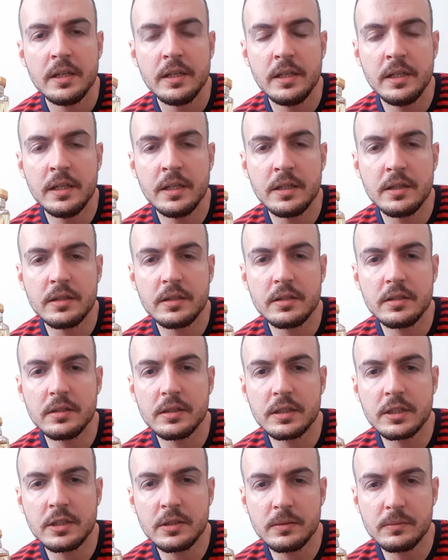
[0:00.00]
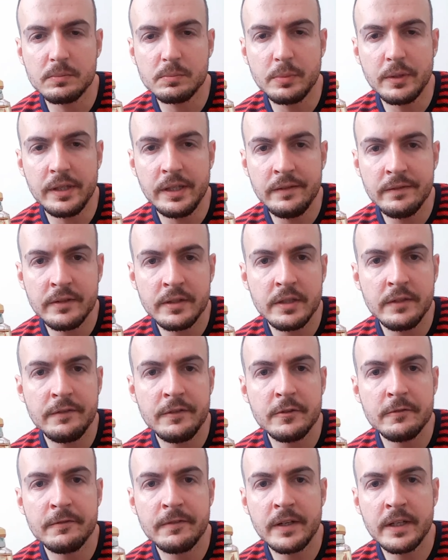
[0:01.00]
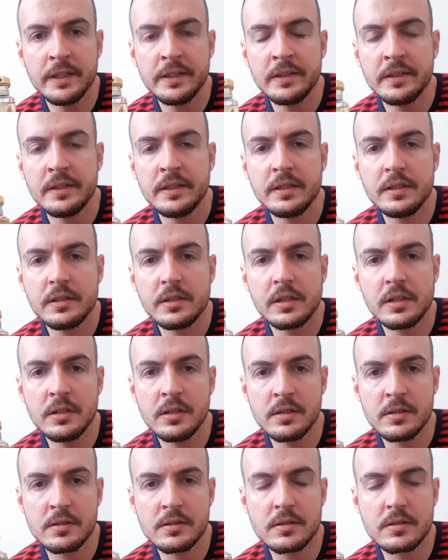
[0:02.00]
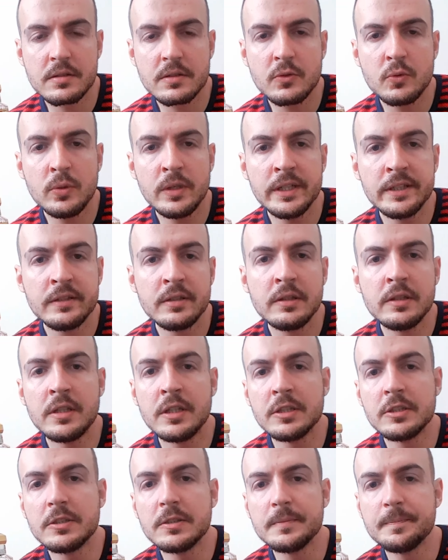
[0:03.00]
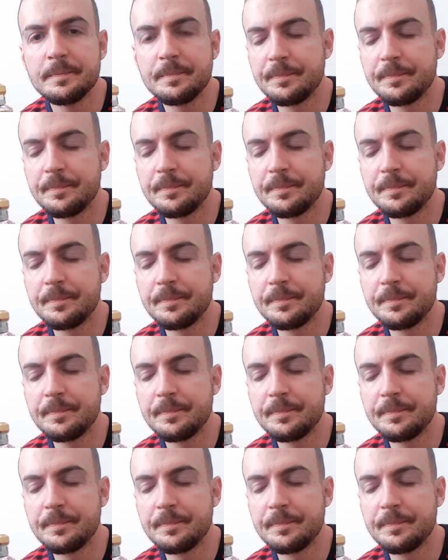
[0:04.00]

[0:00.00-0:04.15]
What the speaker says: it, even if you find it, it costs quite a lot.